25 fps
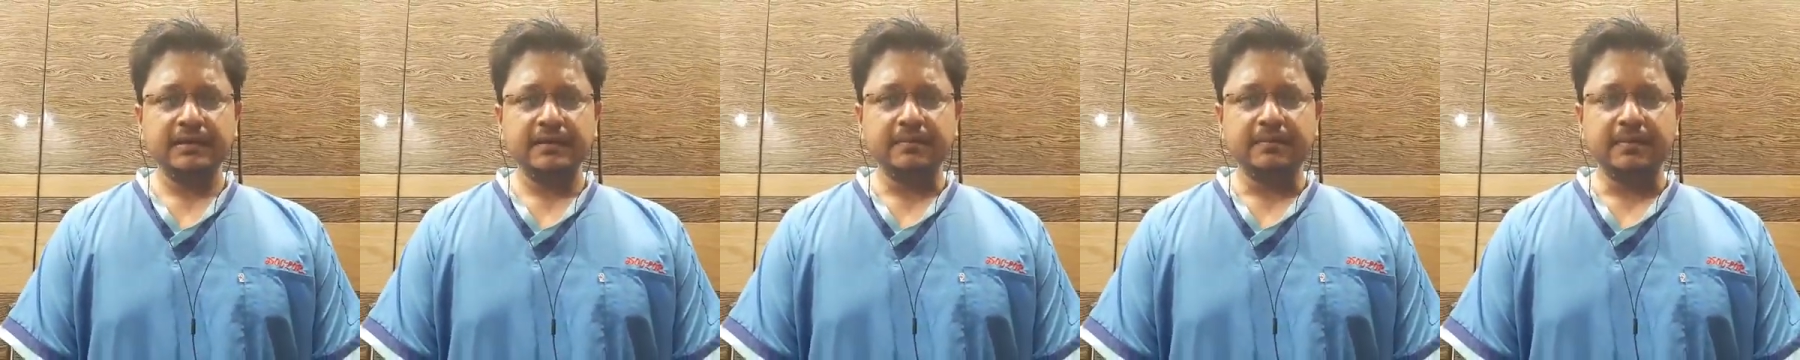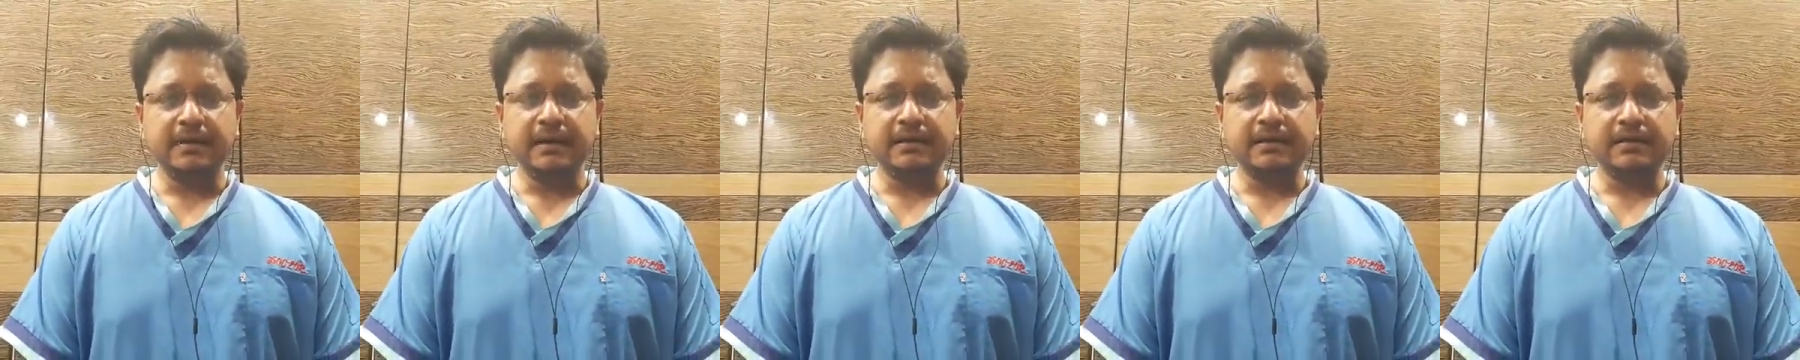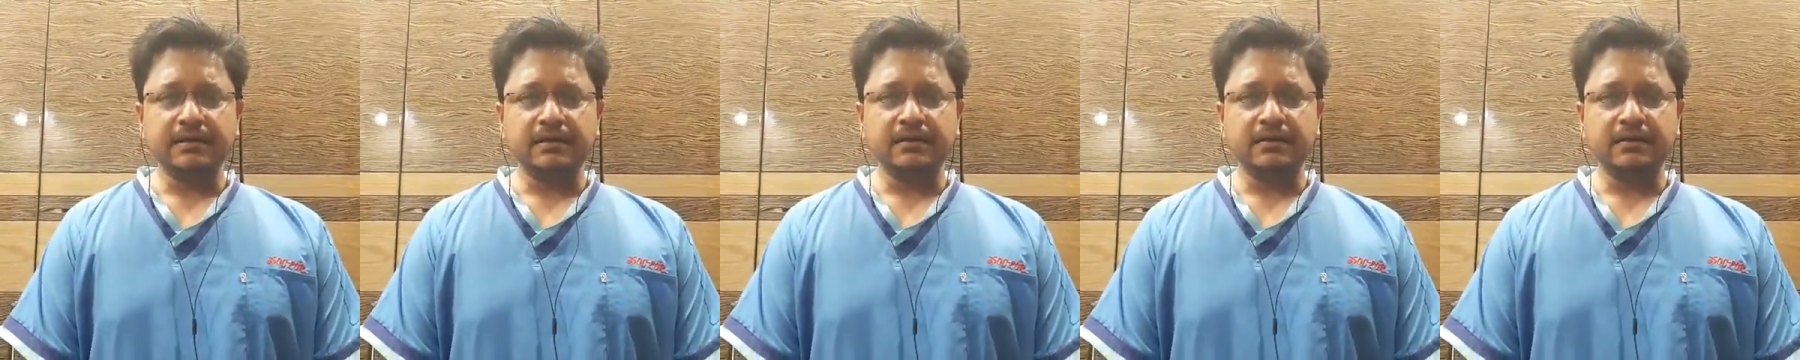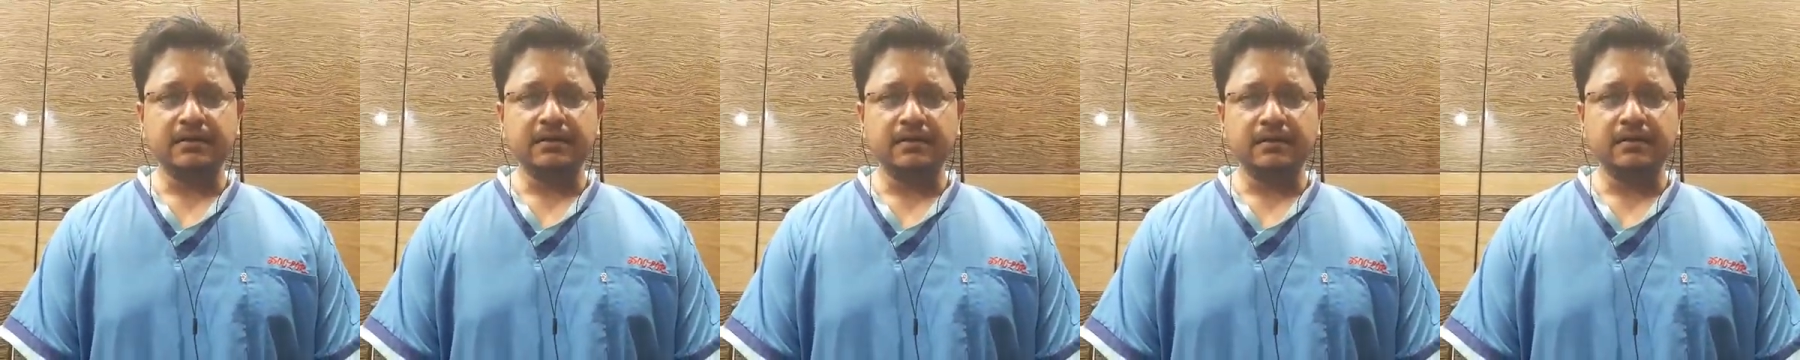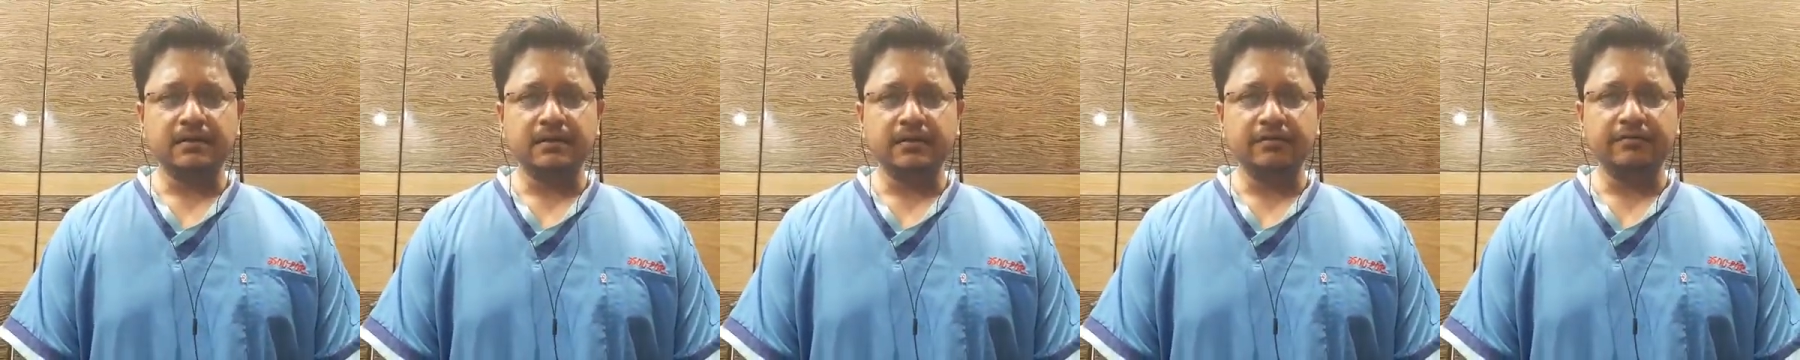But
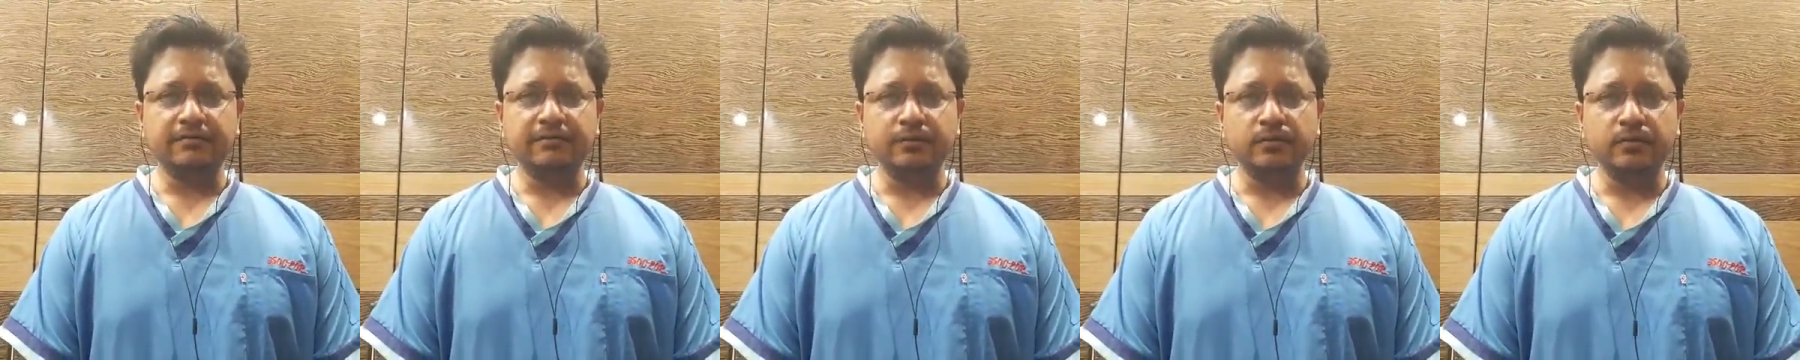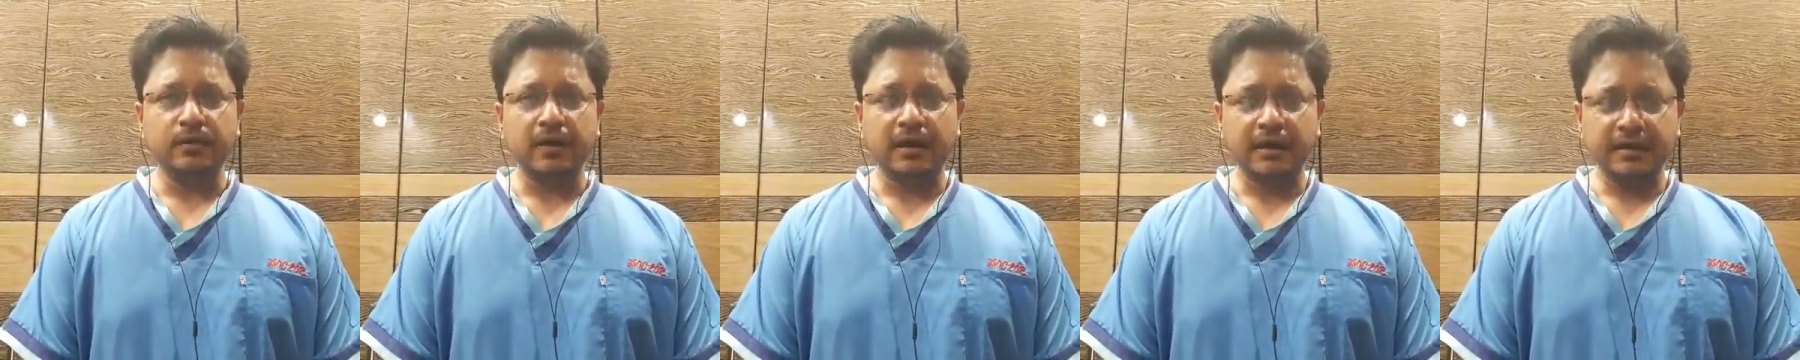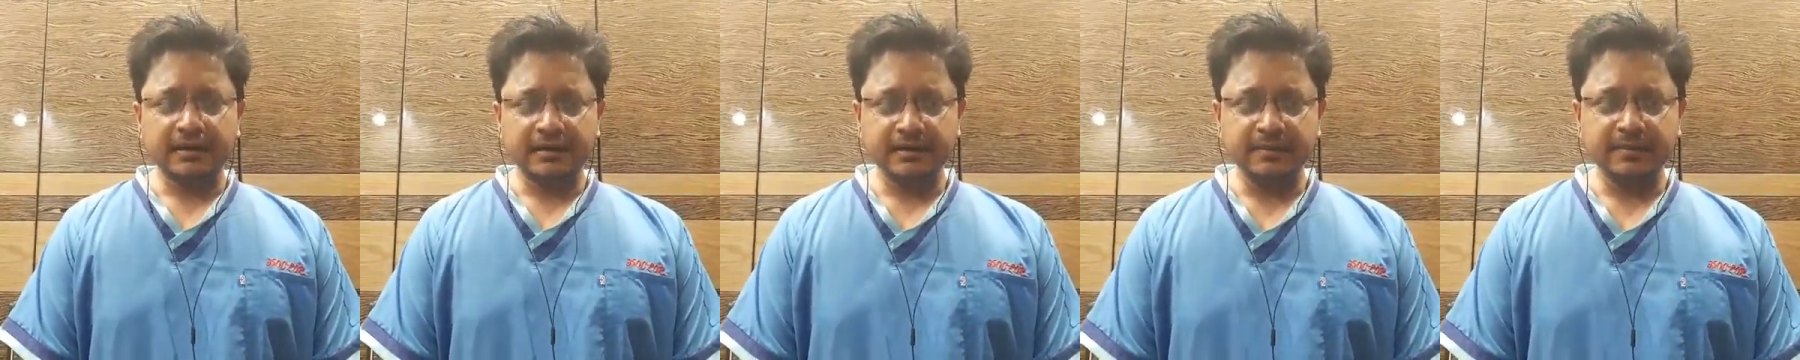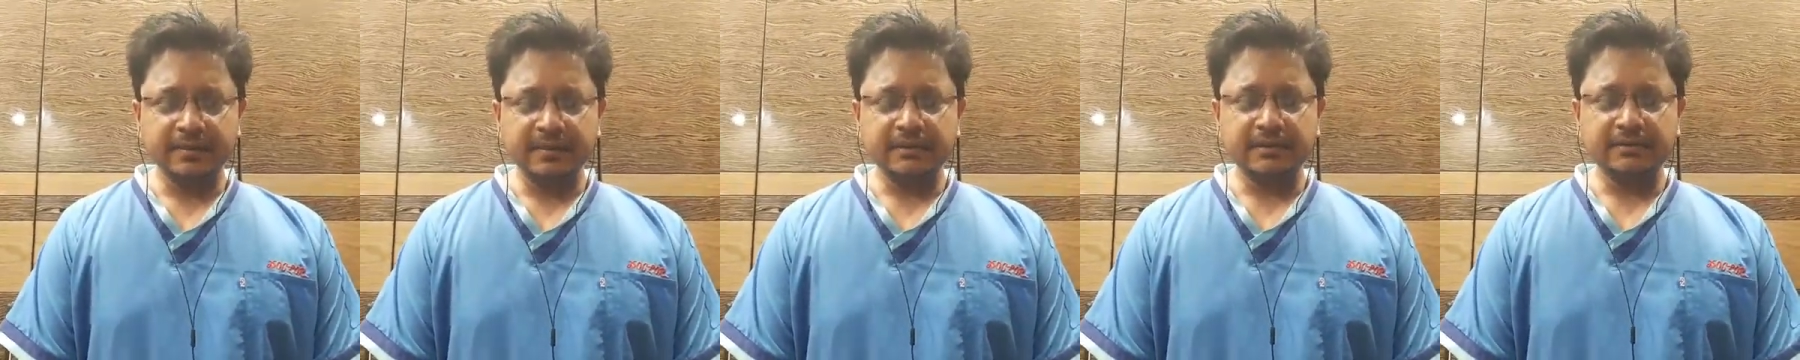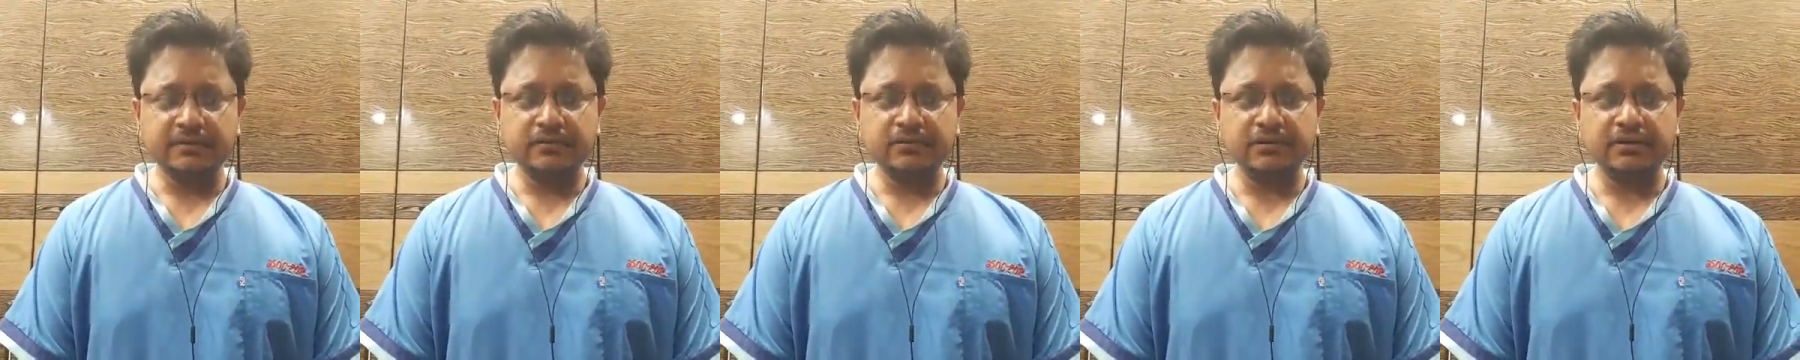if you are
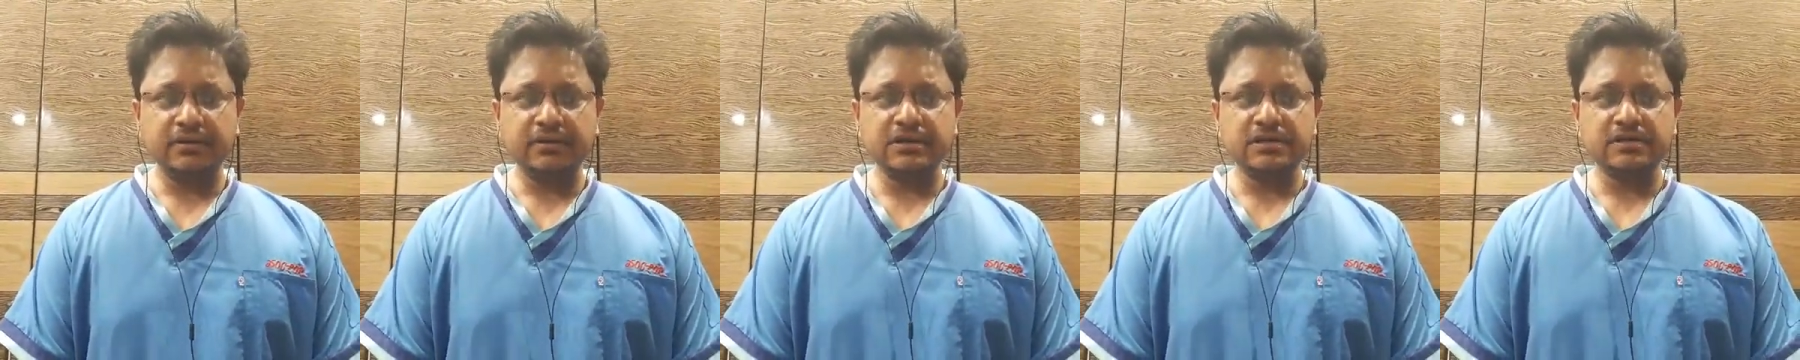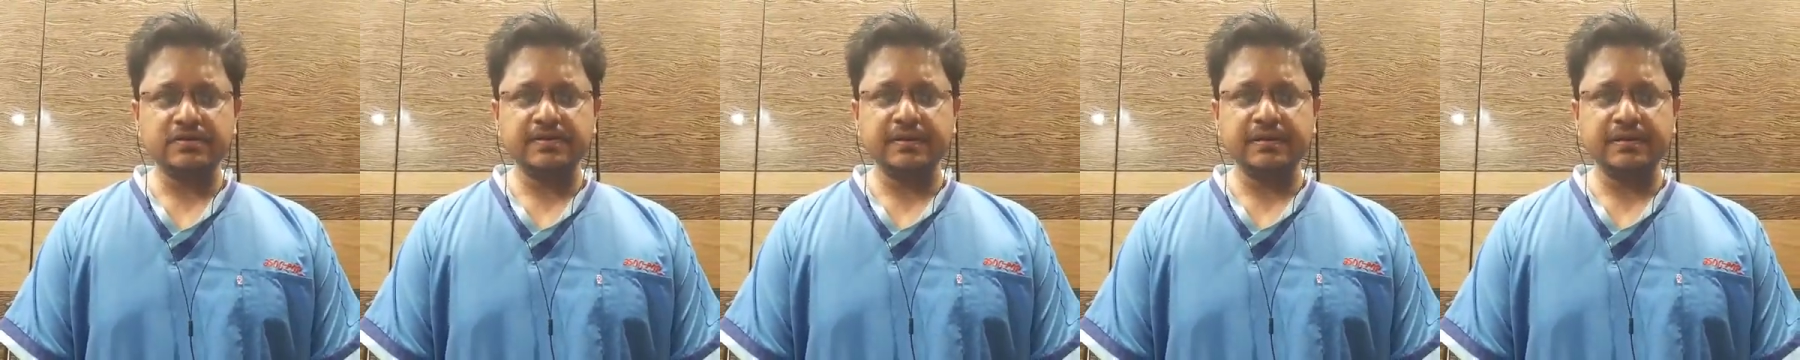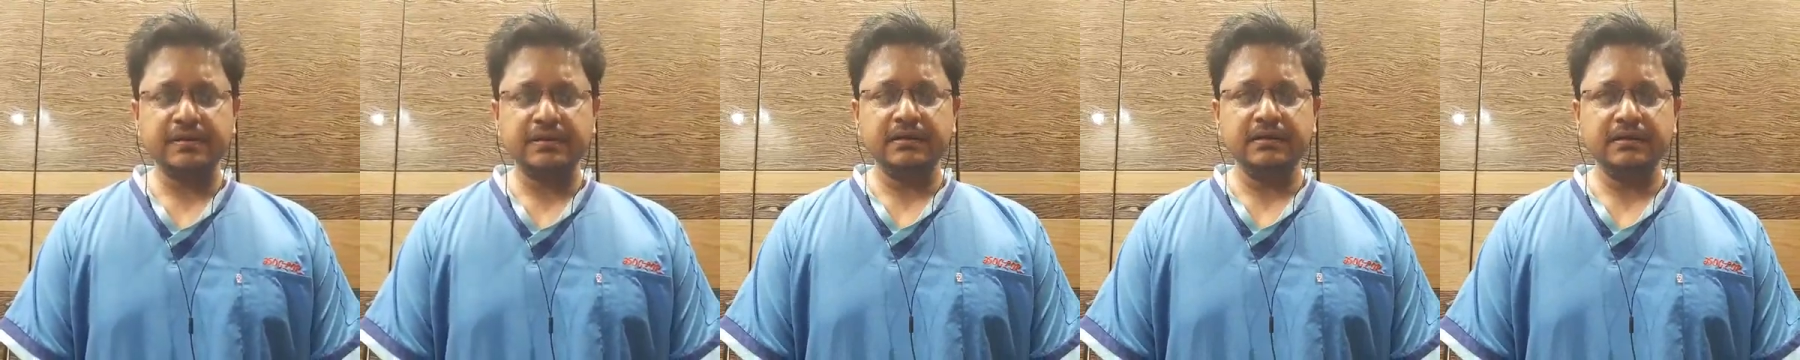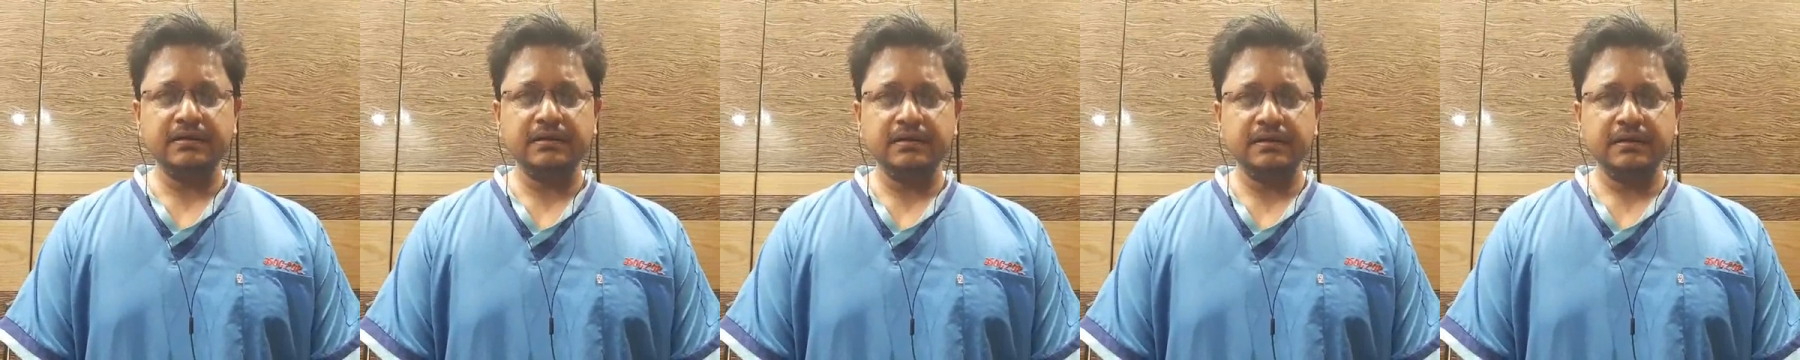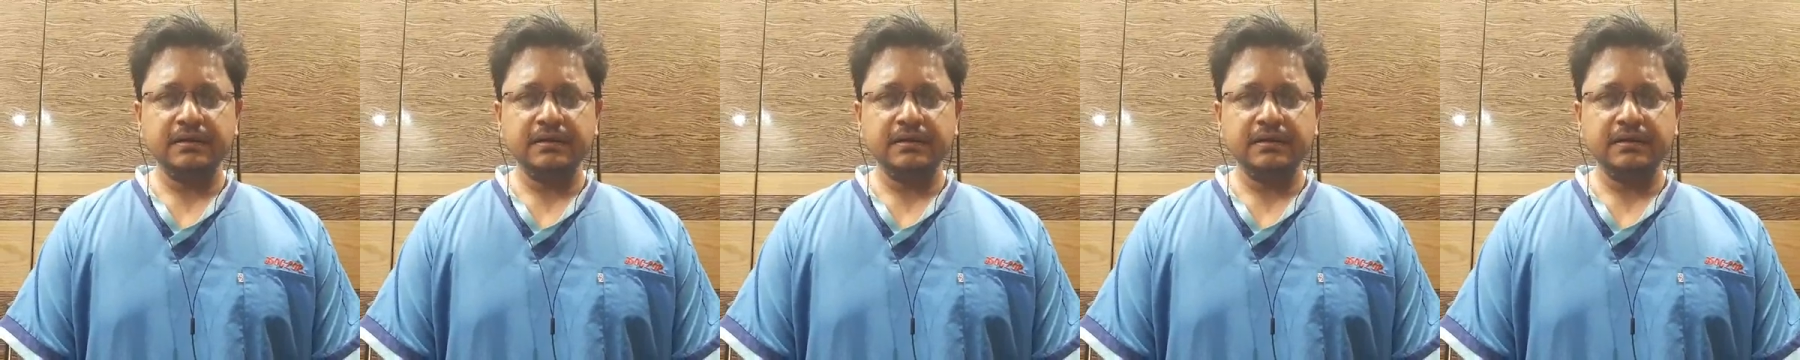admitted to the hospital,